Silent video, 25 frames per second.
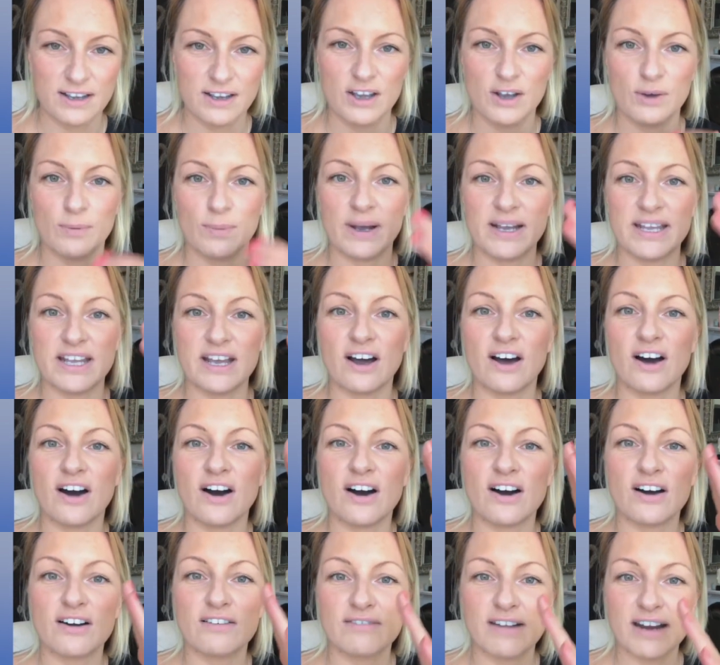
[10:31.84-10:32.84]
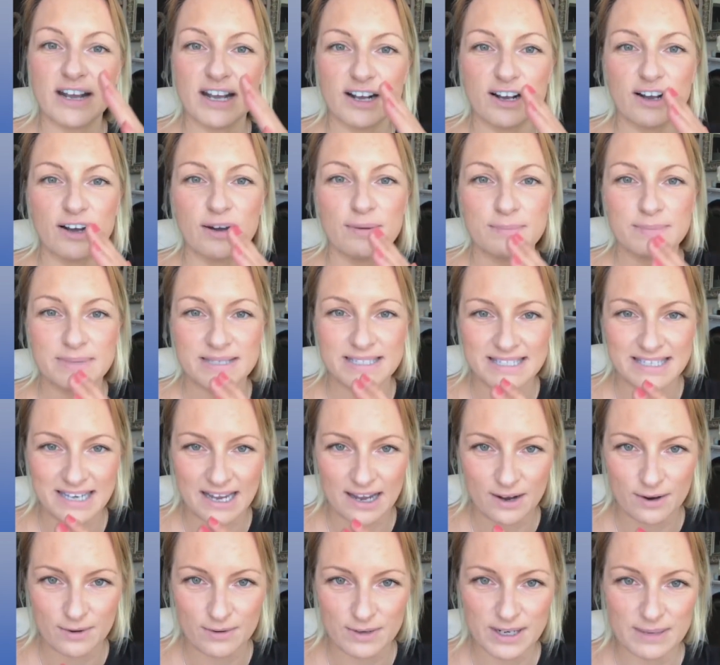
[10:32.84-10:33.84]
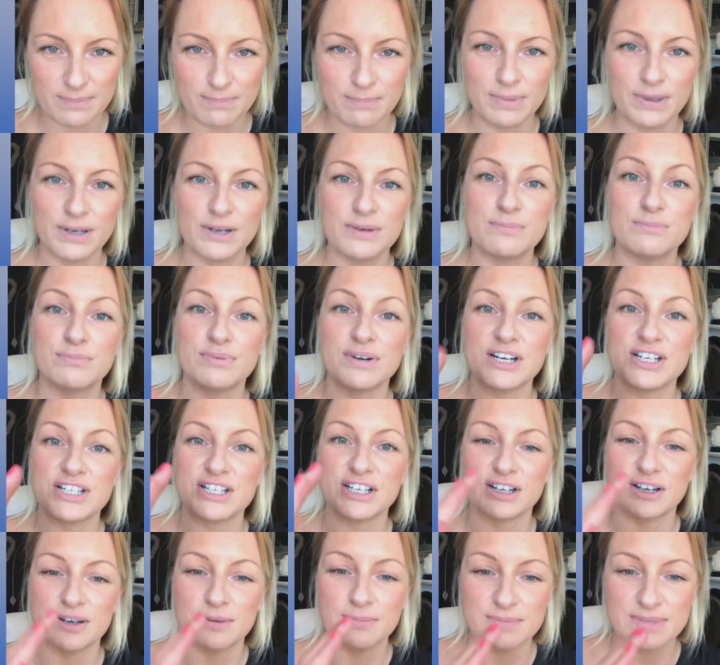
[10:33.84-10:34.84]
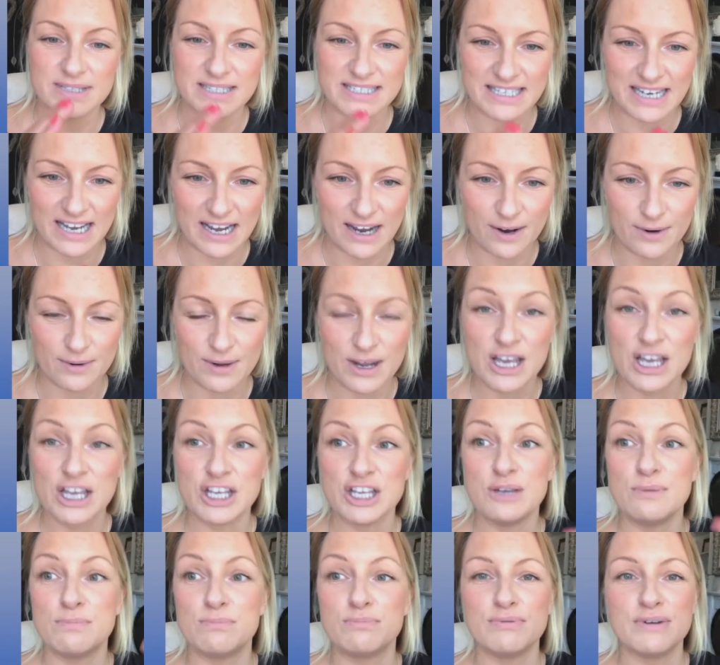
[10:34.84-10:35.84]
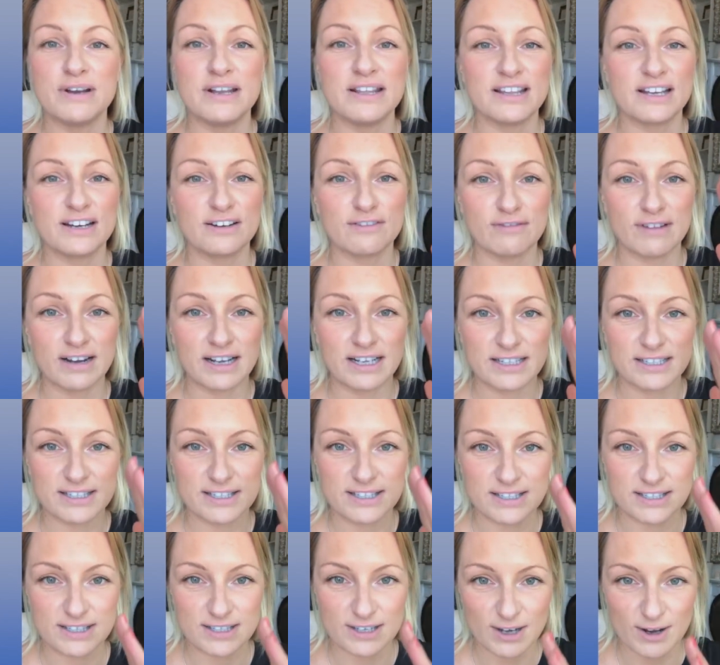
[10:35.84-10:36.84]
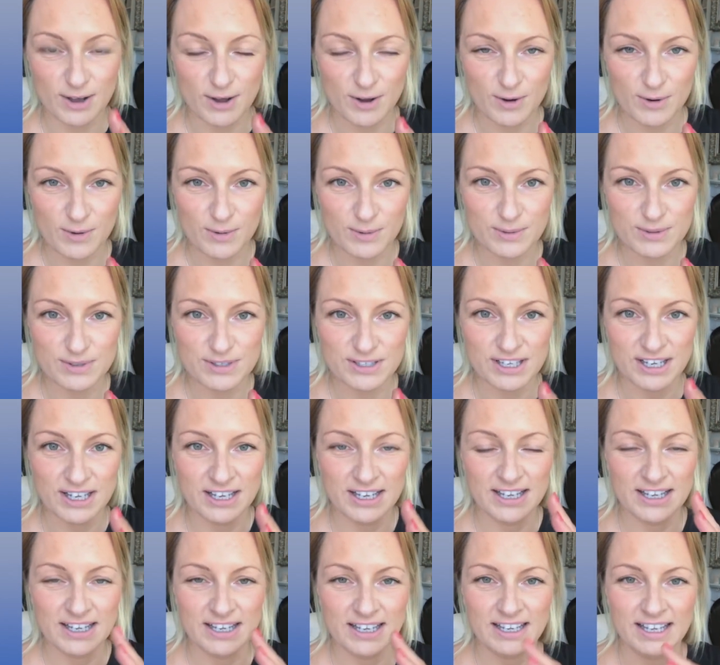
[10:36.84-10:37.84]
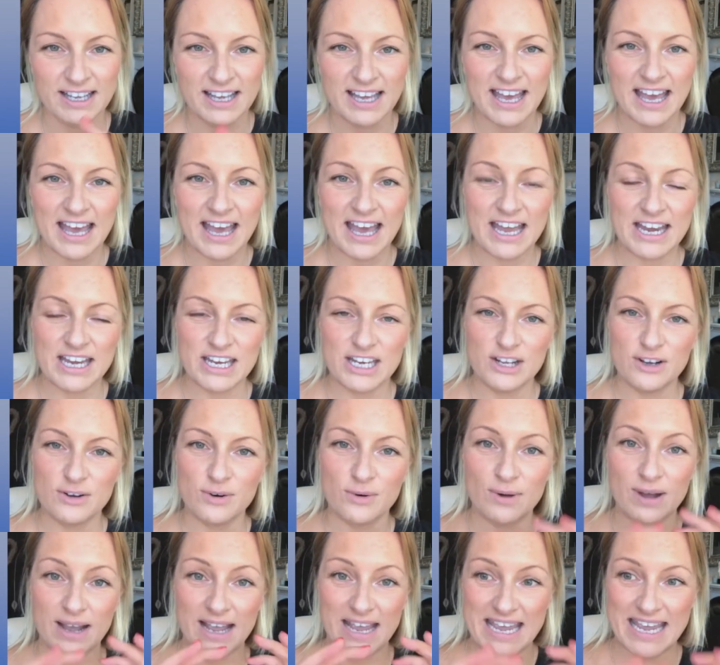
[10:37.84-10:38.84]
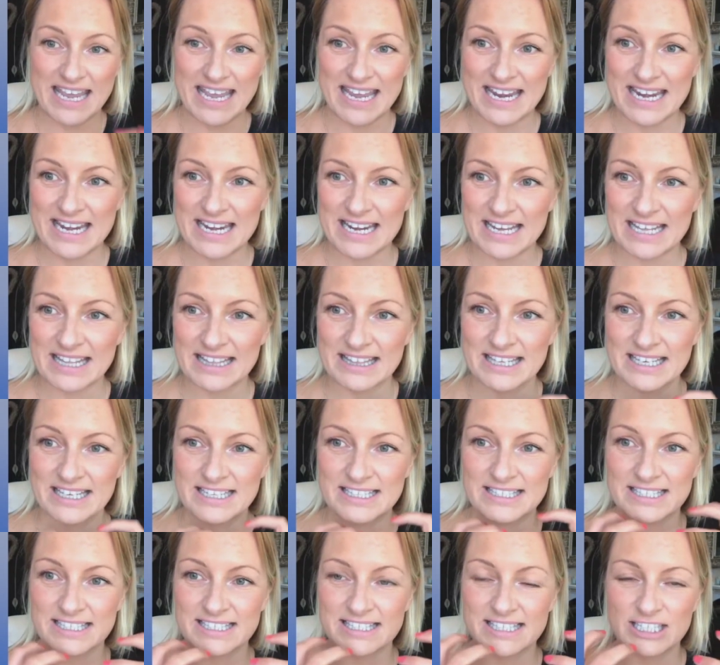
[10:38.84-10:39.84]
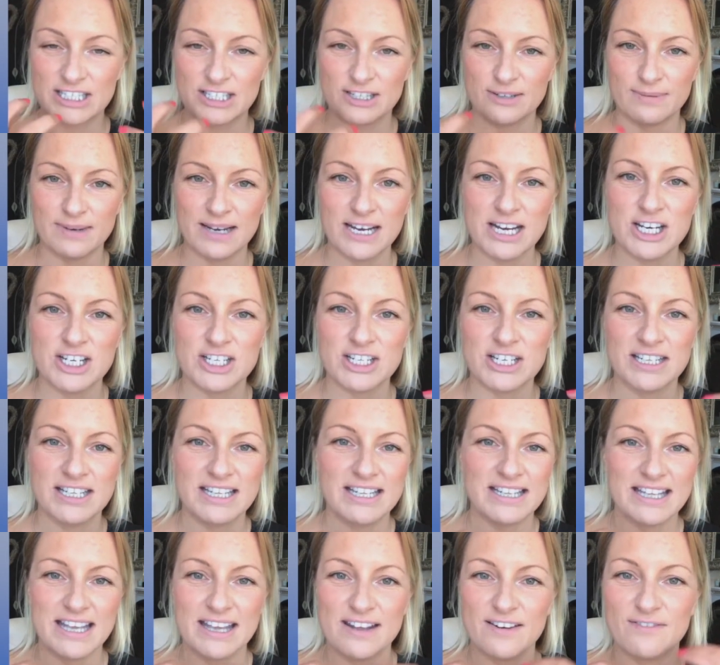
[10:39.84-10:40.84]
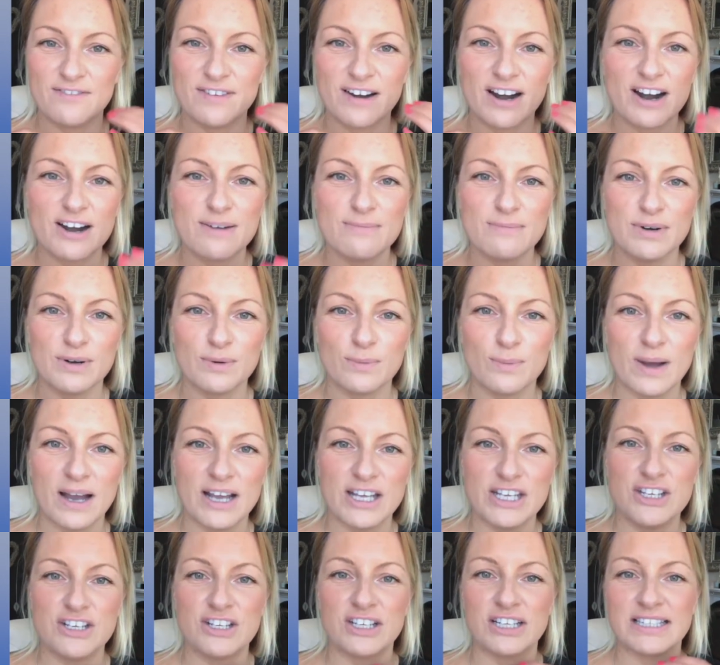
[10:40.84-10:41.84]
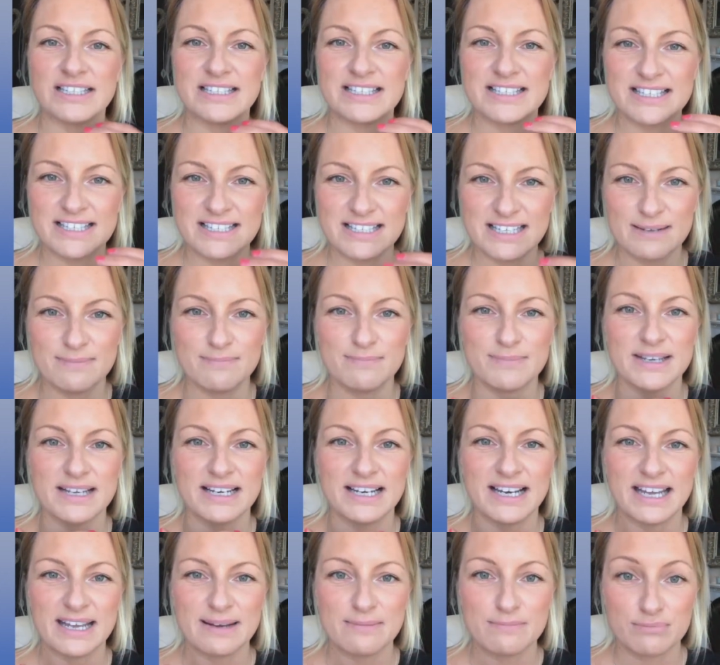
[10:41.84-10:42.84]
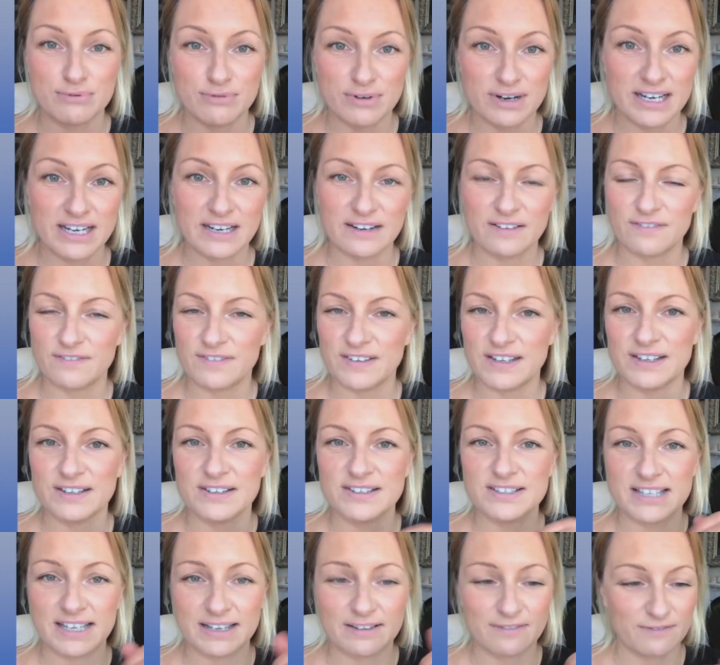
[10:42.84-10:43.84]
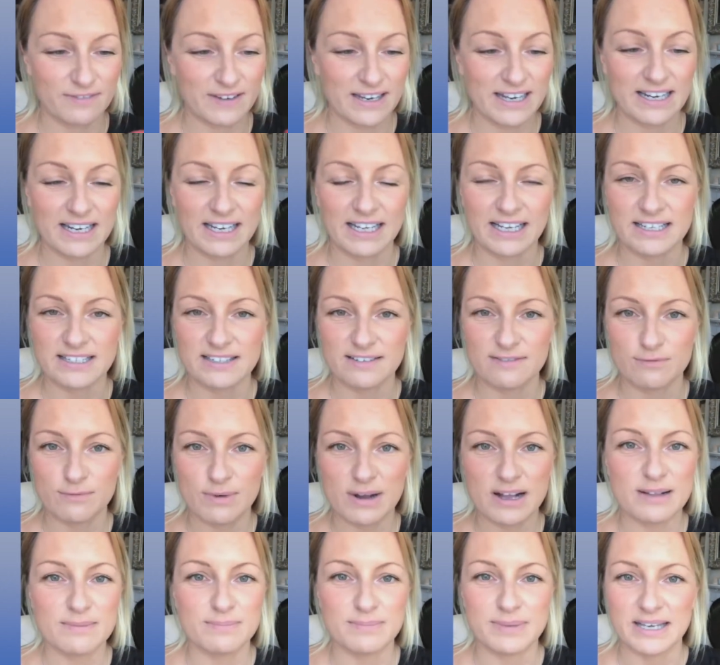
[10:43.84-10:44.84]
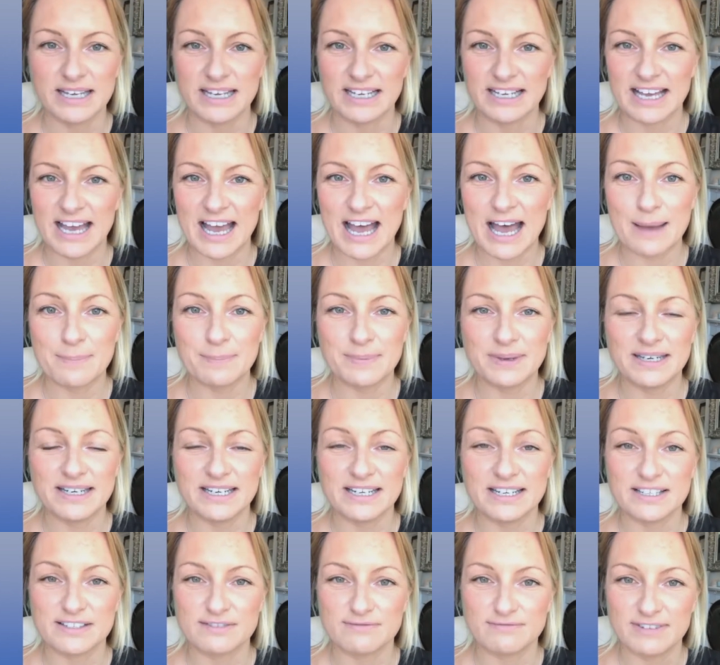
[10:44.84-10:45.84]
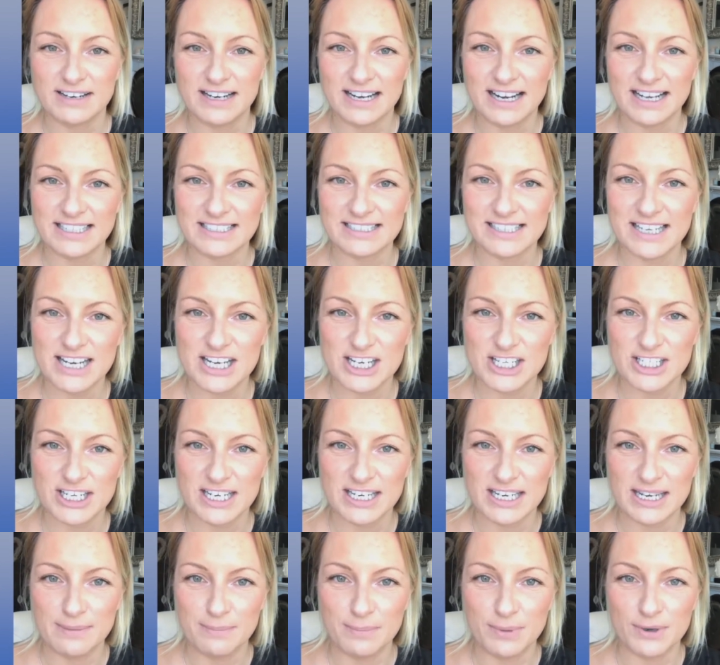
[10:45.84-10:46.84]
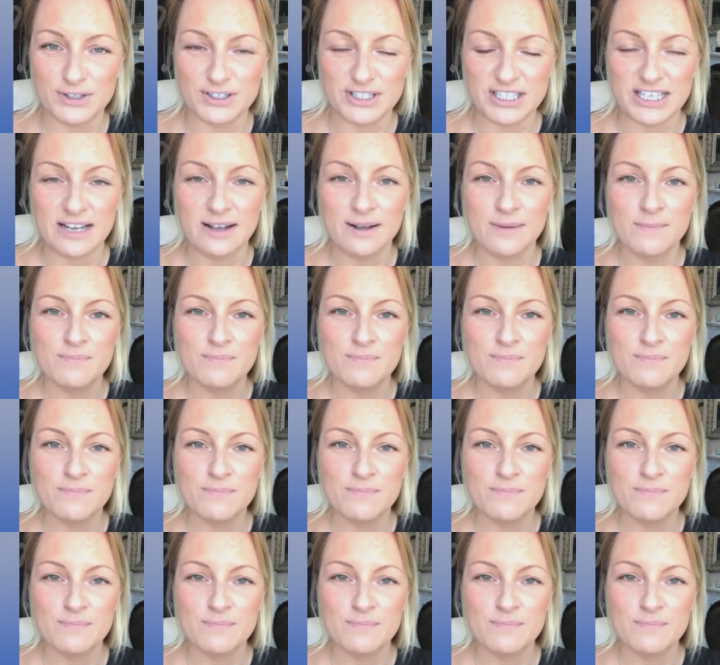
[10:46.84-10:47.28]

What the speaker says: where your heart rate comes down, your blood pressure comes down, your breathing rate slows, and you're in this situation and in the environment where you can stimulate brilliant feelings of well-being, happiness, relaxation in your body.